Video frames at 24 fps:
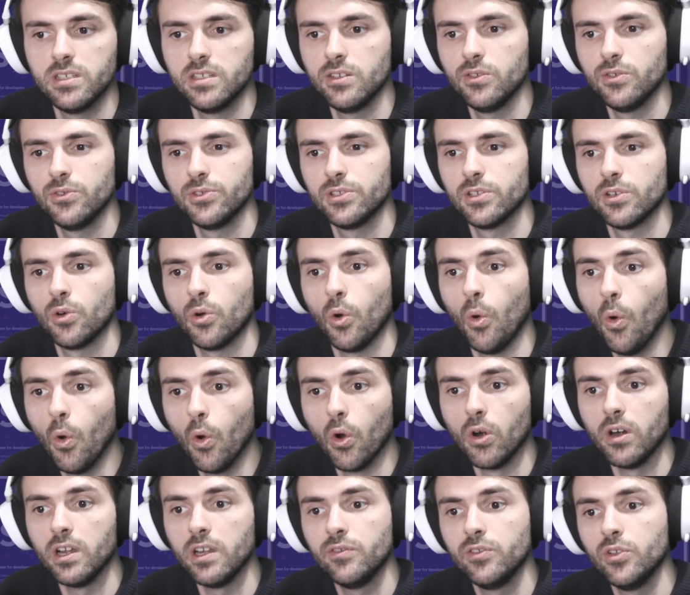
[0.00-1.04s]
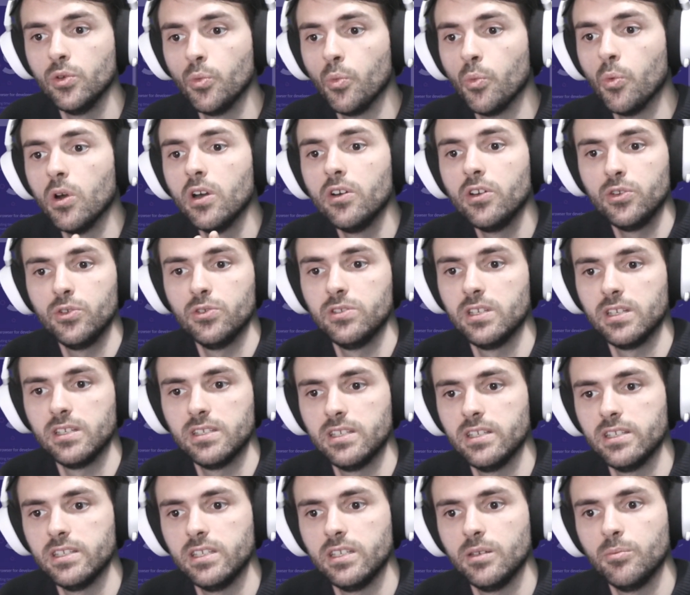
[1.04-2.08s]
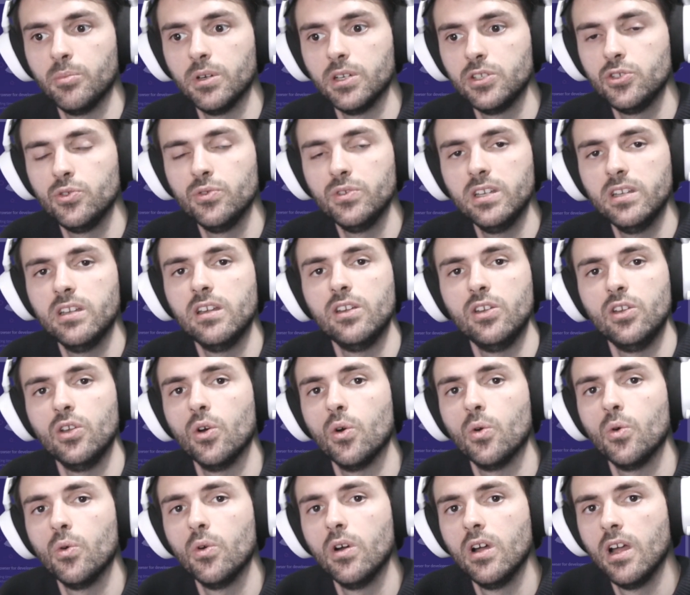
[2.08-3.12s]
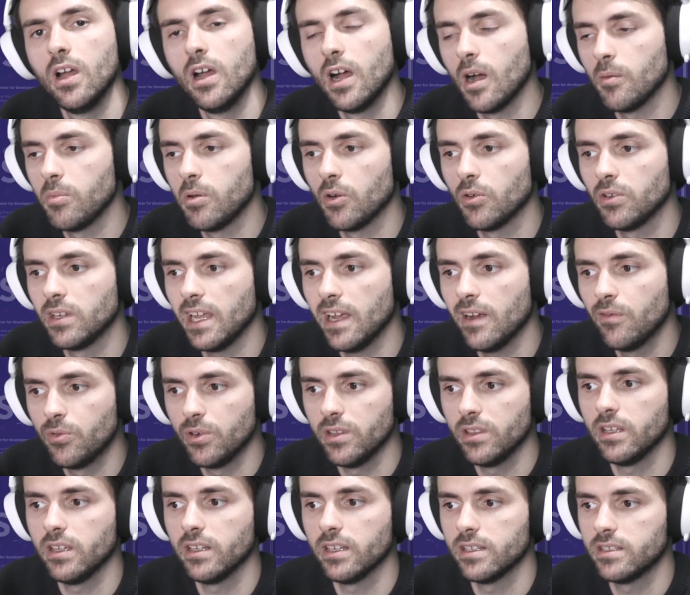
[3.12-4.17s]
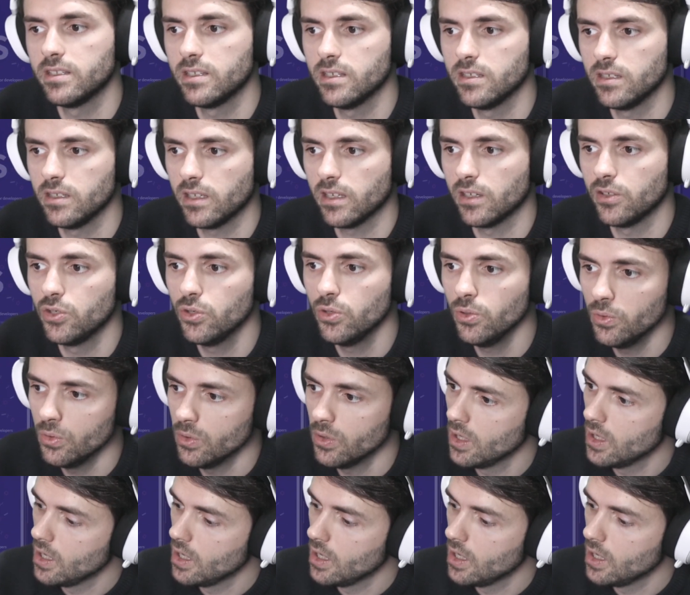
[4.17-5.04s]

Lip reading: user, or if you were using Sizzy but you didn't know about everything that Sizzy can do.